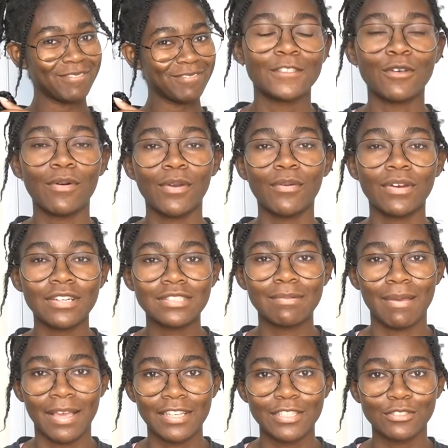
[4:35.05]
So in order to
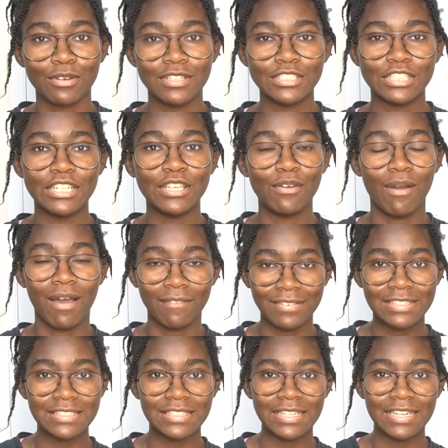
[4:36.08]
make a scrunchie, you
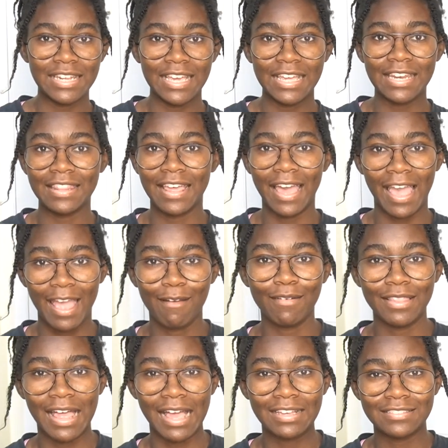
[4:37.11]
obviously need the hair
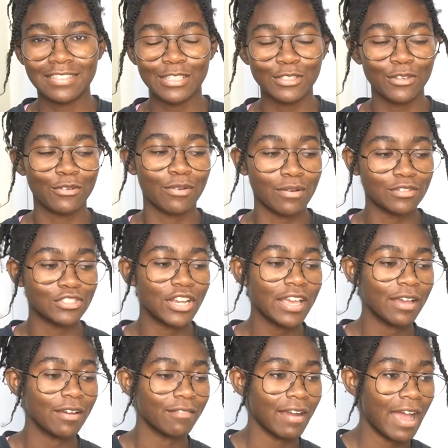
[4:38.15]
elastic to
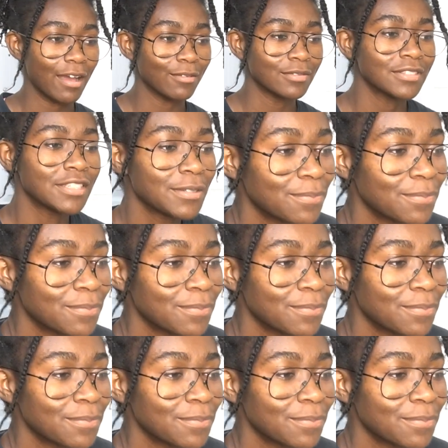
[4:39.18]
crochet around.